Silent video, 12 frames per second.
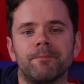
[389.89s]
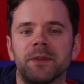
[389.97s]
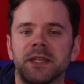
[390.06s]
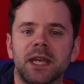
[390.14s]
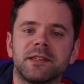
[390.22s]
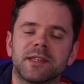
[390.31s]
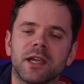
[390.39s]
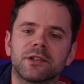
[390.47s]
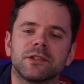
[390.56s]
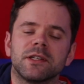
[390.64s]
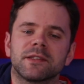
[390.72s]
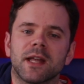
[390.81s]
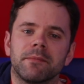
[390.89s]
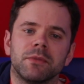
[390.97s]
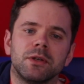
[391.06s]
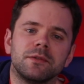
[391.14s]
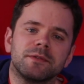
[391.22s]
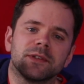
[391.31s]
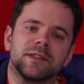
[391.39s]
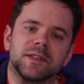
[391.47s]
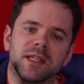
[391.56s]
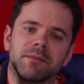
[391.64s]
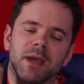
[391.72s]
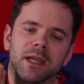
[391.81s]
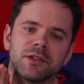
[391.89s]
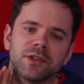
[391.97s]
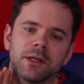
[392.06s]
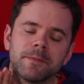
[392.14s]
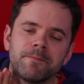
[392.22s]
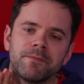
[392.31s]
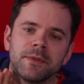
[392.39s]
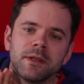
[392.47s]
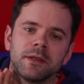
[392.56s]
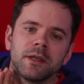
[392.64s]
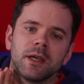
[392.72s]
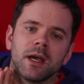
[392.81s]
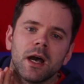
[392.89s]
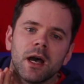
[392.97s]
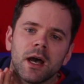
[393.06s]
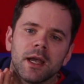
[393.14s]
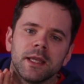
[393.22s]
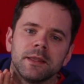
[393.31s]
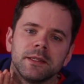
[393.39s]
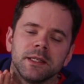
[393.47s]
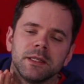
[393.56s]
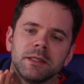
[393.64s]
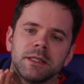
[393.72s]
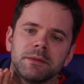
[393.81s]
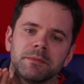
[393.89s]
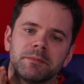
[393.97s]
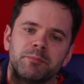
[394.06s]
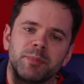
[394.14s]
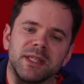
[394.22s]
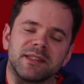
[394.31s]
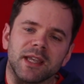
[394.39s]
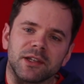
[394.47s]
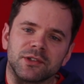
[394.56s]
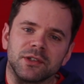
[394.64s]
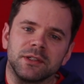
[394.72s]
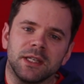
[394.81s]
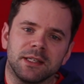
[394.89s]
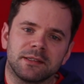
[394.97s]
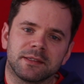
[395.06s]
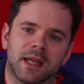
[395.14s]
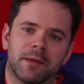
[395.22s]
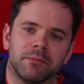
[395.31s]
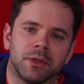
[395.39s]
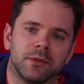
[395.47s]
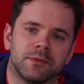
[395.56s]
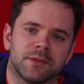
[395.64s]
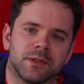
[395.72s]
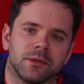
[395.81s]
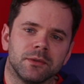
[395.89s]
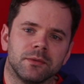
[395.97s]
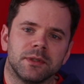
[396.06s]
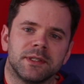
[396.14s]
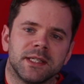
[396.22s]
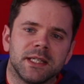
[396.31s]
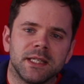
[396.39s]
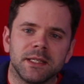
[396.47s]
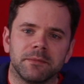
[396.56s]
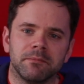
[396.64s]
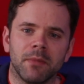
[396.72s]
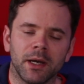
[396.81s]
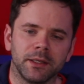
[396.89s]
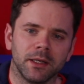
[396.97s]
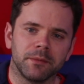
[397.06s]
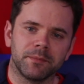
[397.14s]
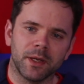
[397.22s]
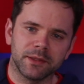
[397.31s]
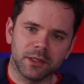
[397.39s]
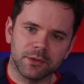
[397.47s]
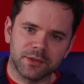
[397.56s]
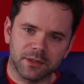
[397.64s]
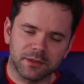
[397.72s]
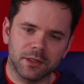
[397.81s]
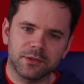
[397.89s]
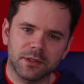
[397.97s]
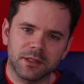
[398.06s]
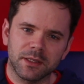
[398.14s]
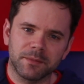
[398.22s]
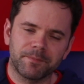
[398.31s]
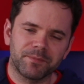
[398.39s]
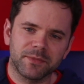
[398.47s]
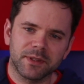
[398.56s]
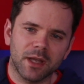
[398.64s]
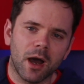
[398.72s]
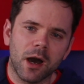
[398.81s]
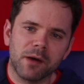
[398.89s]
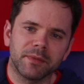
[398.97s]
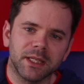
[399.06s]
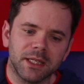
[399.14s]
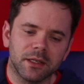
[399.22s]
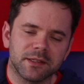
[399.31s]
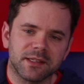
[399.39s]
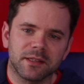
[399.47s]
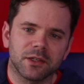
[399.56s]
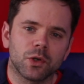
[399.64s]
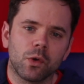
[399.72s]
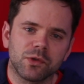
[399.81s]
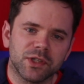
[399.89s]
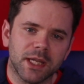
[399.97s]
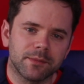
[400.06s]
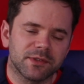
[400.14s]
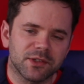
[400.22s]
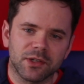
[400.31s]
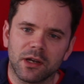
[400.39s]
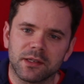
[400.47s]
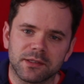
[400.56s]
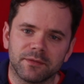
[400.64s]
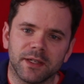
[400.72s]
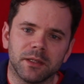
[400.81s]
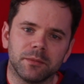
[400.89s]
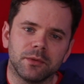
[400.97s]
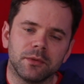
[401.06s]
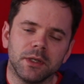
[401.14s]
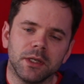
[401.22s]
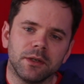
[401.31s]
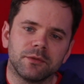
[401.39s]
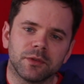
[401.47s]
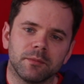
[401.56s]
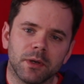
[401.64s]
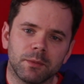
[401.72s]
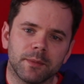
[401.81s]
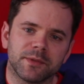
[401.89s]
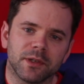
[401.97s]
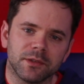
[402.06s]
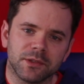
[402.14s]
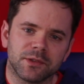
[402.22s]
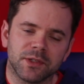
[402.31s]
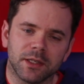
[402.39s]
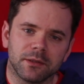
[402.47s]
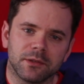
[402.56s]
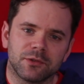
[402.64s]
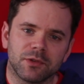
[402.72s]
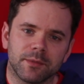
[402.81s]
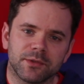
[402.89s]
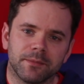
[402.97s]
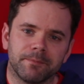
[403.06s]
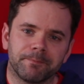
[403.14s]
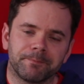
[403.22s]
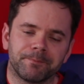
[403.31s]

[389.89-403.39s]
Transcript: In the A section, it's that move to C major. Uh, in the B section, it's that move to D minor. But those are those are the the harmony and said the chord shapes the charts available from my website. Just check the description.